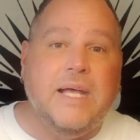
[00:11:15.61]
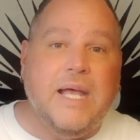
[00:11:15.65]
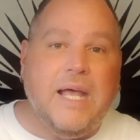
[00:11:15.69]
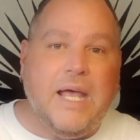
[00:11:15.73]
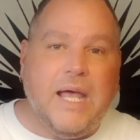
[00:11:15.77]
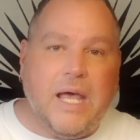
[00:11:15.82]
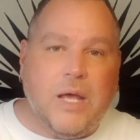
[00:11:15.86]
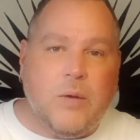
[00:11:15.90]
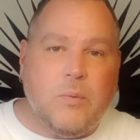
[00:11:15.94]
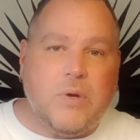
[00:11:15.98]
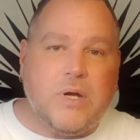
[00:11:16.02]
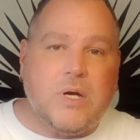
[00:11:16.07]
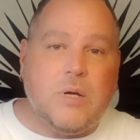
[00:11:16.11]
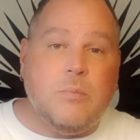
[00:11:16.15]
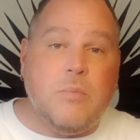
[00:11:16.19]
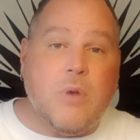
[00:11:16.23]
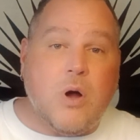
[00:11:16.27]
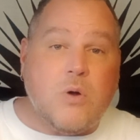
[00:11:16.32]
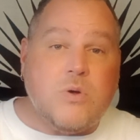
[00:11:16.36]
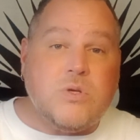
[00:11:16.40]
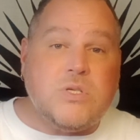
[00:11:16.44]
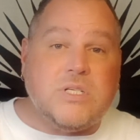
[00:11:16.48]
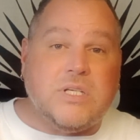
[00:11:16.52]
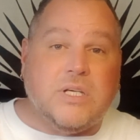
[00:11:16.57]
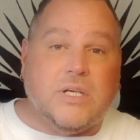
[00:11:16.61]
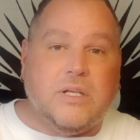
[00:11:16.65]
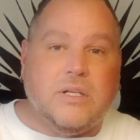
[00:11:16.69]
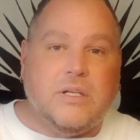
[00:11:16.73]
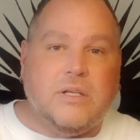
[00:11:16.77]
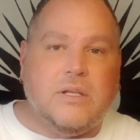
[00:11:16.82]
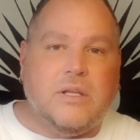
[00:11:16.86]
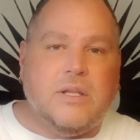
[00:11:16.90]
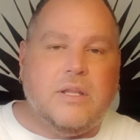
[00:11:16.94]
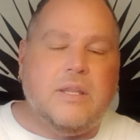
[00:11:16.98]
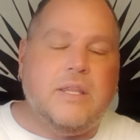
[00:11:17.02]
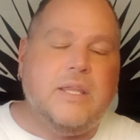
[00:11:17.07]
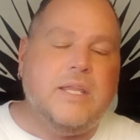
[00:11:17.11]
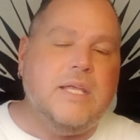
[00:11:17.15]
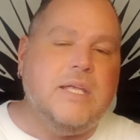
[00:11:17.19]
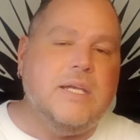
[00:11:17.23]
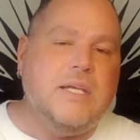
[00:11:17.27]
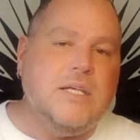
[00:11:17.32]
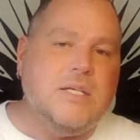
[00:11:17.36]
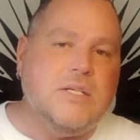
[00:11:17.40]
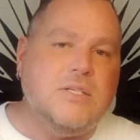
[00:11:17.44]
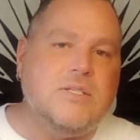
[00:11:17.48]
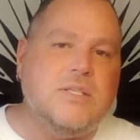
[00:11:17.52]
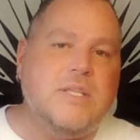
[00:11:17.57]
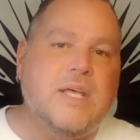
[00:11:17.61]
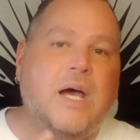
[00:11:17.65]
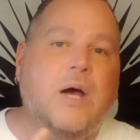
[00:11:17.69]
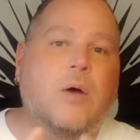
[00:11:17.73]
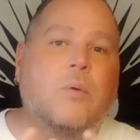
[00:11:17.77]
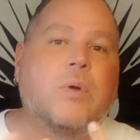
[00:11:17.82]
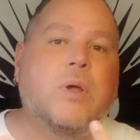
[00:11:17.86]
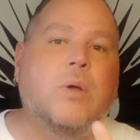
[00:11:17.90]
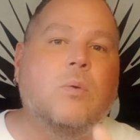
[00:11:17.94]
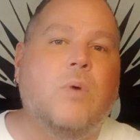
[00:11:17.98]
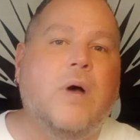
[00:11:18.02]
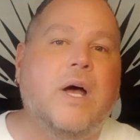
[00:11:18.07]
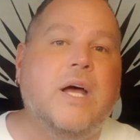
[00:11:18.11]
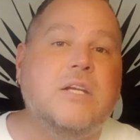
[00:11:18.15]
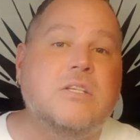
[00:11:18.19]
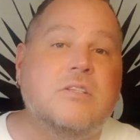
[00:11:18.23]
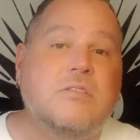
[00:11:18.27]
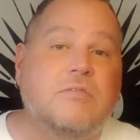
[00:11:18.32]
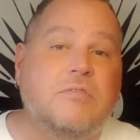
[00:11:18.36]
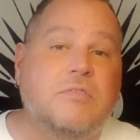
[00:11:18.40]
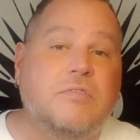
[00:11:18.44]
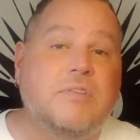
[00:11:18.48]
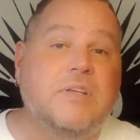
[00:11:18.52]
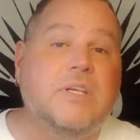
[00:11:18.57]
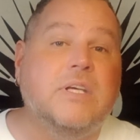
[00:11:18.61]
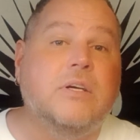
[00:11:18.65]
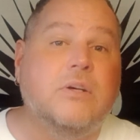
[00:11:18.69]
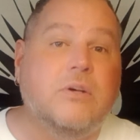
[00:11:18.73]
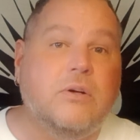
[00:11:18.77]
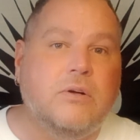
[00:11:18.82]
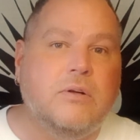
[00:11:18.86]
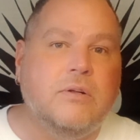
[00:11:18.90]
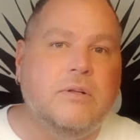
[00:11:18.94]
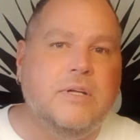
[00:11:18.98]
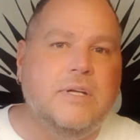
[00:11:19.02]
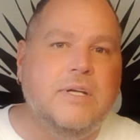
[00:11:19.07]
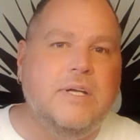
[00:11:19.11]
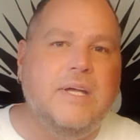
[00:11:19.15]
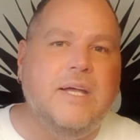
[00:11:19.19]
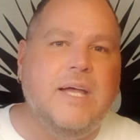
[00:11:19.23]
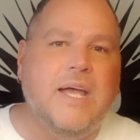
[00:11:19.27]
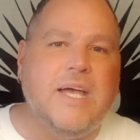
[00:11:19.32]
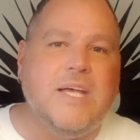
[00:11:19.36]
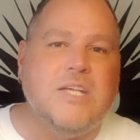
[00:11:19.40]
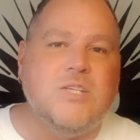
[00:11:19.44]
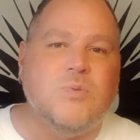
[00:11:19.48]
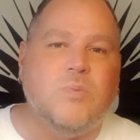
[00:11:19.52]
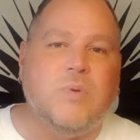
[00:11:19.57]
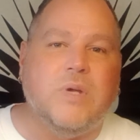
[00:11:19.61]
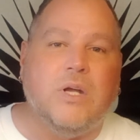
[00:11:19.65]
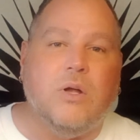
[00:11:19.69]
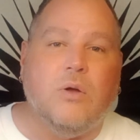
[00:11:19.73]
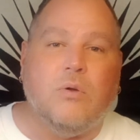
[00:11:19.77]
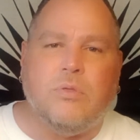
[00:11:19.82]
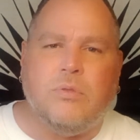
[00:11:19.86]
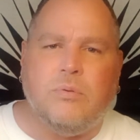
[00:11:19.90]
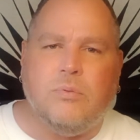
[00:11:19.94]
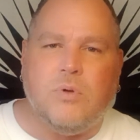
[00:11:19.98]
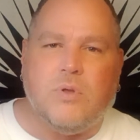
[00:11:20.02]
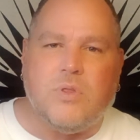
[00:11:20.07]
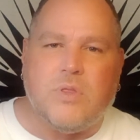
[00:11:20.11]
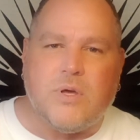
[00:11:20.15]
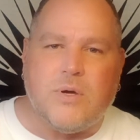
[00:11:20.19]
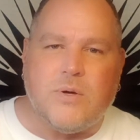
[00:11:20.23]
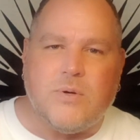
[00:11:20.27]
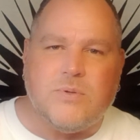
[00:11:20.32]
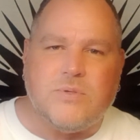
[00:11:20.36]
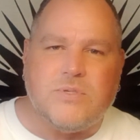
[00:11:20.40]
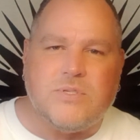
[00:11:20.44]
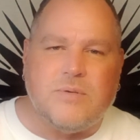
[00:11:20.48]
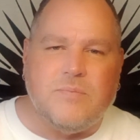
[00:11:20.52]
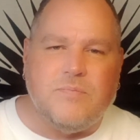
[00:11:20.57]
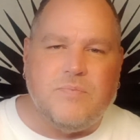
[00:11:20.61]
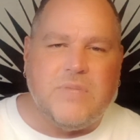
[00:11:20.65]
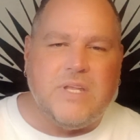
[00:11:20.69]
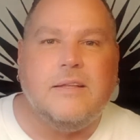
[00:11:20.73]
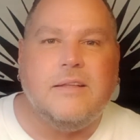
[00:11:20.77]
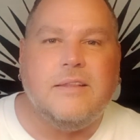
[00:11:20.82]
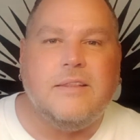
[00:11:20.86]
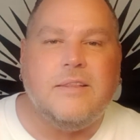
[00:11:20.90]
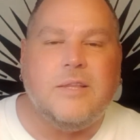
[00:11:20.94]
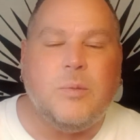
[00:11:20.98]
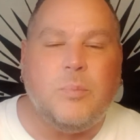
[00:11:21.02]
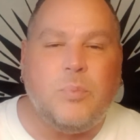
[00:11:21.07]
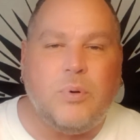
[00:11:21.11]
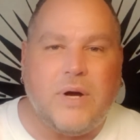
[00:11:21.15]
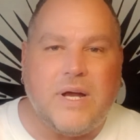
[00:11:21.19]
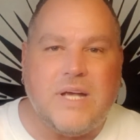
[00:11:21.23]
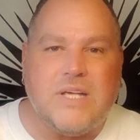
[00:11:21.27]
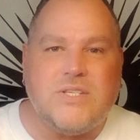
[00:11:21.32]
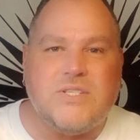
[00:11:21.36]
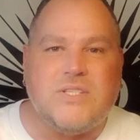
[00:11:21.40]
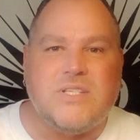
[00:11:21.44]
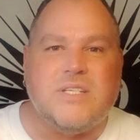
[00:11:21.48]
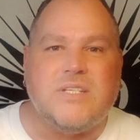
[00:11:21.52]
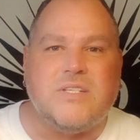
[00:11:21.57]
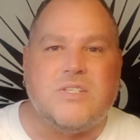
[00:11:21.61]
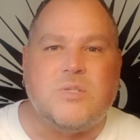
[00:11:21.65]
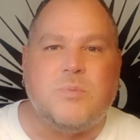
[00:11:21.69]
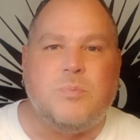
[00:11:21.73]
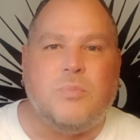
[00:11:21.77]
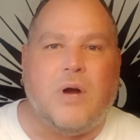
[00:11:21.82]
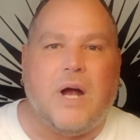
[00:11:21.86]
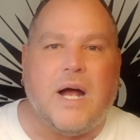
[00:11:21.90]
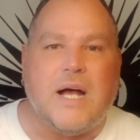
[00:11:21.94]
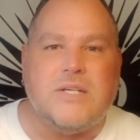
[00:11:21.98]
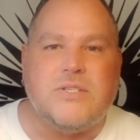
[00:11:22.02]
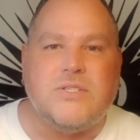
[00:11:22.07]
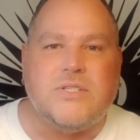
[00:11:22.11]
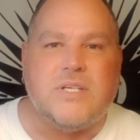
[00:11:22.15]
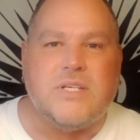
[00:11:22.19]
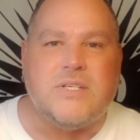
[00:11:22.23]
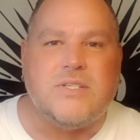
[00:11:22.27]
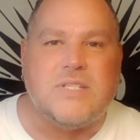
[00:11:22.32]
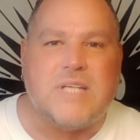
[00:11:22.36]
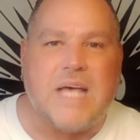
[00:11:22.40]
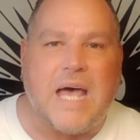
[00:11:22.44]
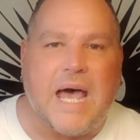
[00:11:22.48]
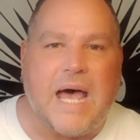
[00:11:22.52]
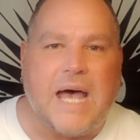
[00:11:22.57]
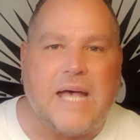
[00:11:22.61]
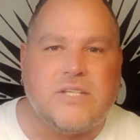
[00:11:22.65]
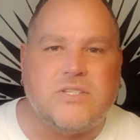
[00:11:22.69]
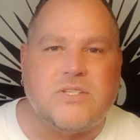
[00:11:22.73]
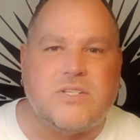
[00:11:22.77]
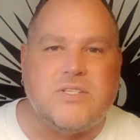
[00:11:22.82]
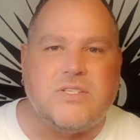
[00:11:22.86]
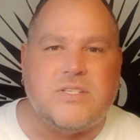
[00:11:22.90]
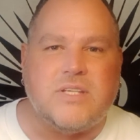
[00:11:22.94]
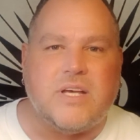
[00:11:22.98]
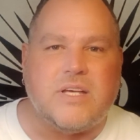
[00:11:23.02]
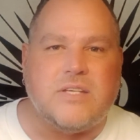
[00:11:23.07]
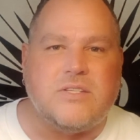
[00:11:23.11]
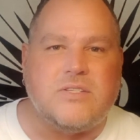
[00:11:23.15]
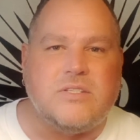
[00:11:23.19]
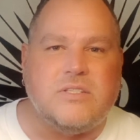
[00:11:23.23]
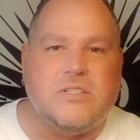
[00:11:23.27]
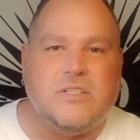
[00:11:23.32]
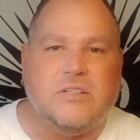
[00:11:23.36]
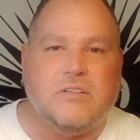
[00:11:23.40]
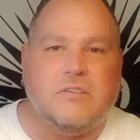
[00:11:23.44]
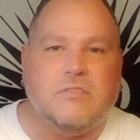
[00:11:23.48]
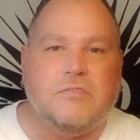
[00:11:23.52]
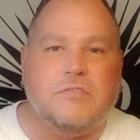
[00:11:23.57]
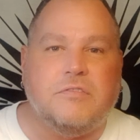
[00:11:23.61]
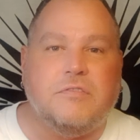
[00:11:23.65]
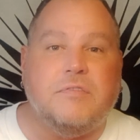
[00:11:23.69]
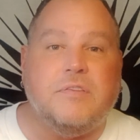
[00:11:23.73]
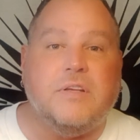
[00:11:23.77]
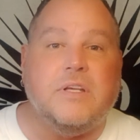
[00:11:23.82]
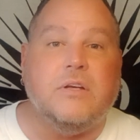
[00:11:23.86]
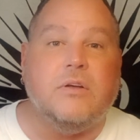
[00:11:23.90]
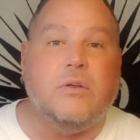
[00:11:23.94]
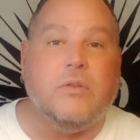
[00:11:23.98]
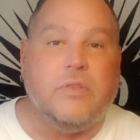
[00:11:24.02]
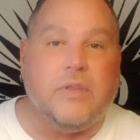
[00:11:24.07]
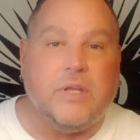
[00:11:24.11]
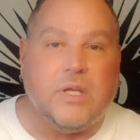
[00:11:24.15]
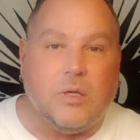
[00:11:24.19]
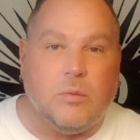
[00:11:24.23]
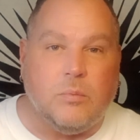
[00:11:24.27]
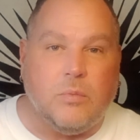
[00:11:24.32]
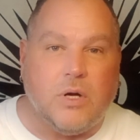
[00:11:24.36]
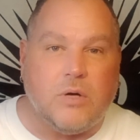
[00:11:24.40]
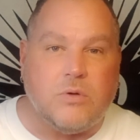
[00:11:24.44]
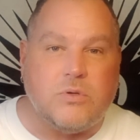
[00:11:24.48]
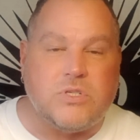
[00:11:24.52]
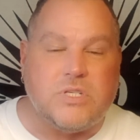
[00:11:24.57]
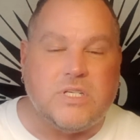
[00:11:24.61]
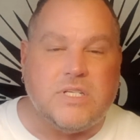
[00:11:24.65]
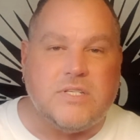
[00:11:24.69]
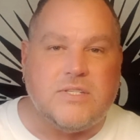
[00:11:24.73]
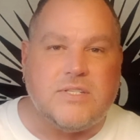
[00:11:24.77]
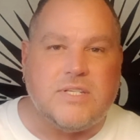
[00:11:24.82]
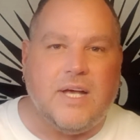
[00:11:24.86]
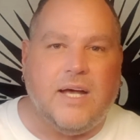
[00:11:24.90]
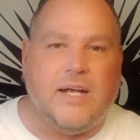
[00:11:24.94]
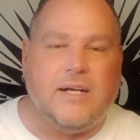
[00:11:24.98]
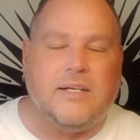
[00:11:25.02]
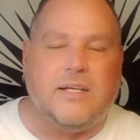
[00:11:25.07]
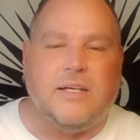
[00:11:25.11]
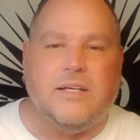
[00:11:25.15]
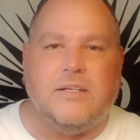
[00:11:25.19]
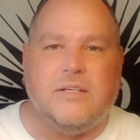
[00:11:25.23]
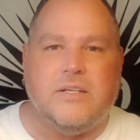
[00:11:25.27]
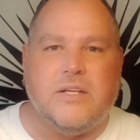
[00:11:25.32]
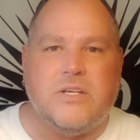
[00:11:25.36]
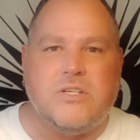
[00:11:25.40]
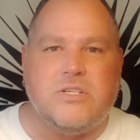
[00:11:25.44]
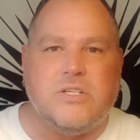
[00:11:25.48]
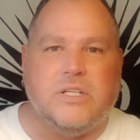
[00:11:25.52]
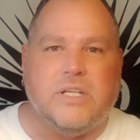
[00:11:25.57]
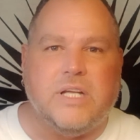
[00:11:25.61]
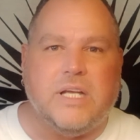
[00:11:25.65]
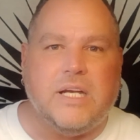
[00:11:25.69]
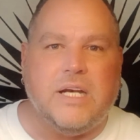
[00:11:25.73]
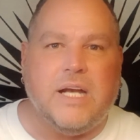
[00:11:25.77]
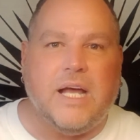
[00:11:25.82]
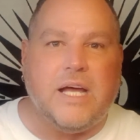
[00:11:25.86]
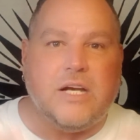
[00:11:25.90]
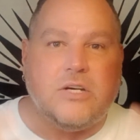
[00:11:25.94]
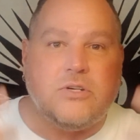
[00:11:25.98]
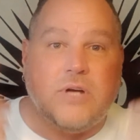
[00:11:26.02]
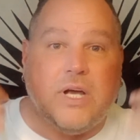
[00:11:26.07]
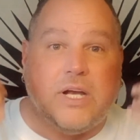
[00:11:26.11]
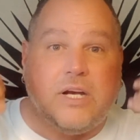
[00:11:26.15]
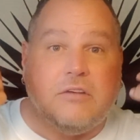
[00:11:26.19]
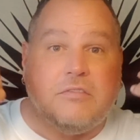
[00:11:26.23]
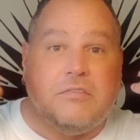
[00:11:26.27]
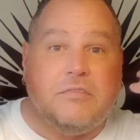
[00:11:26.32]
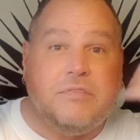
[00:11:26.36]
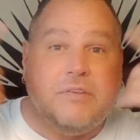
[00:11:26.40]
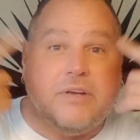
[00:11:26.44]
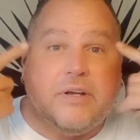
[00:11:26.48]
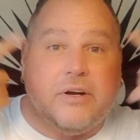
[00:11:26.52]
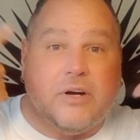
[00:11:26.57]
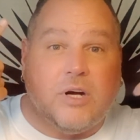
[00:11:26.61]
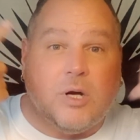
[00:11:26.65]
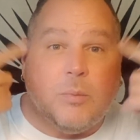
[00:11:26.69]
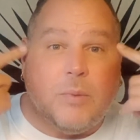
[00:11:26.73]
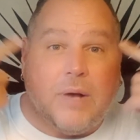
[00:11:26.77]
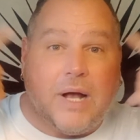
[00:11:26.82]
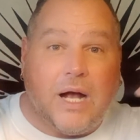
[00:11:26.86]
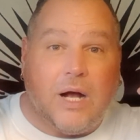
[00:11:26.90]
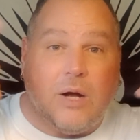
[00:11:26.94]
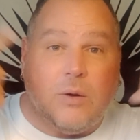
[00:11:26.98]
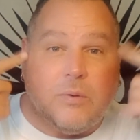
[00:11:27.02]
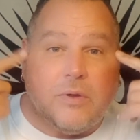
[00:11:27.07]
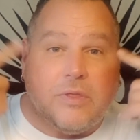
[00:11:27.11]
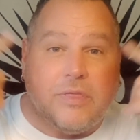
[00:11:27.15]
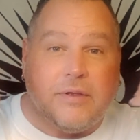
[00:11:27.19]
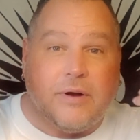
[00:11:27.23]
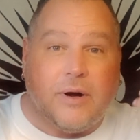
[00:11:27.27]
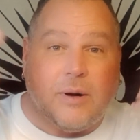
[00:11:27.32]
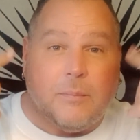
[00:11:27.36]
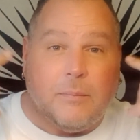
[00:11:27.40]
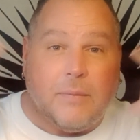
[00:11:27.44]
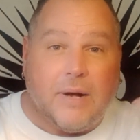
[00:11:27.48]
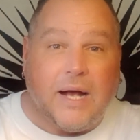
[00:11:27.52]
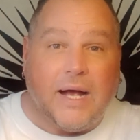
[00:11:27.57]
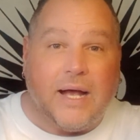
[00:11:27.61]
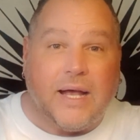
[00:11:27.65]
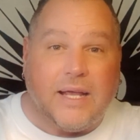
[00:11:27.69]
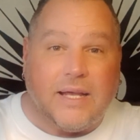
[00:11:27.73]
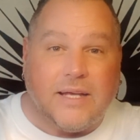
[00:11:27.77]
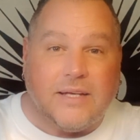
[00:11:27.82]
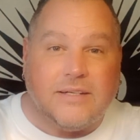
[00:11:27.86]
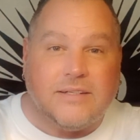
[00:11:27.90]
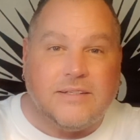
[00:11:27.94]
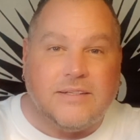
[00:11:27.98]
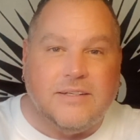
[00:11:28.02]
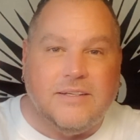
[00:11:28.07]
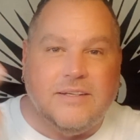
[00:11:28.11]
and what emotion it is that we want to feel as we go through those. The presence process asks us to feel the emotions unconditionally, not try to figure them out with our mind.